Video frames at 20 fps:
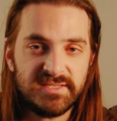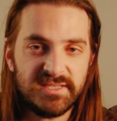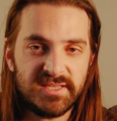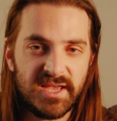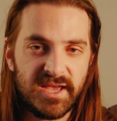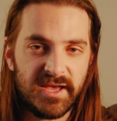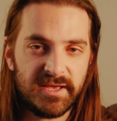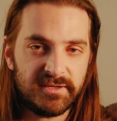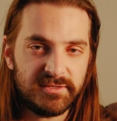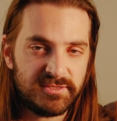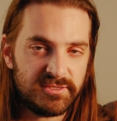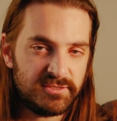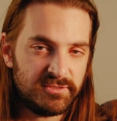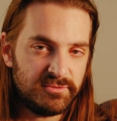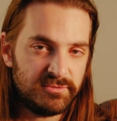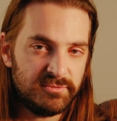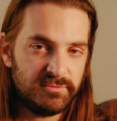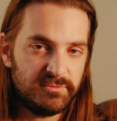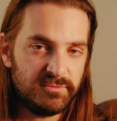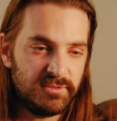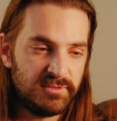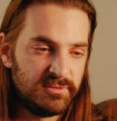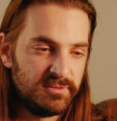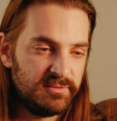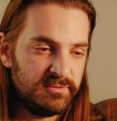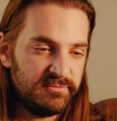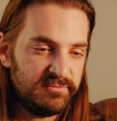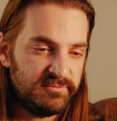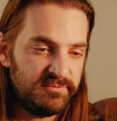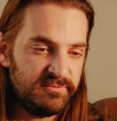the Attitude
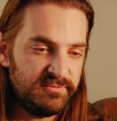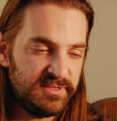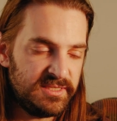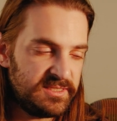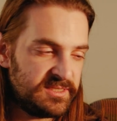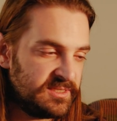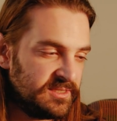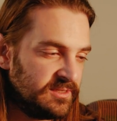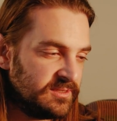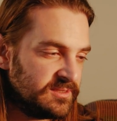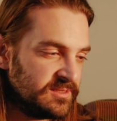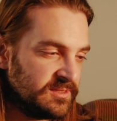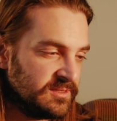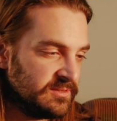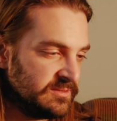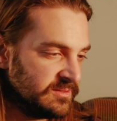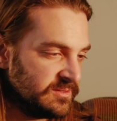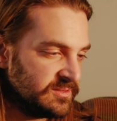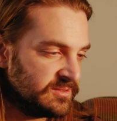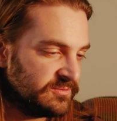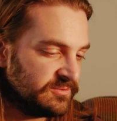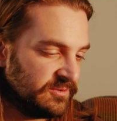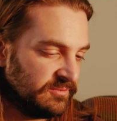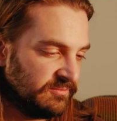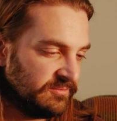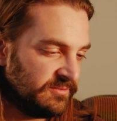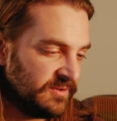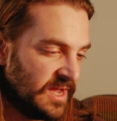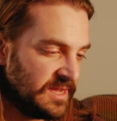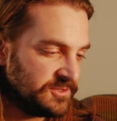V6s from
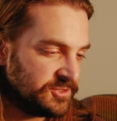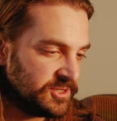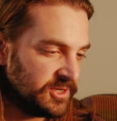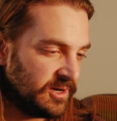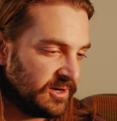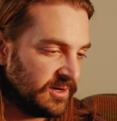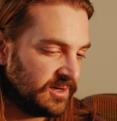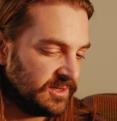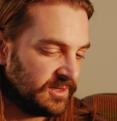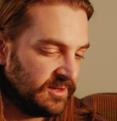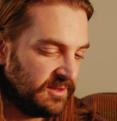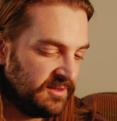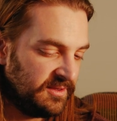Fat Shark.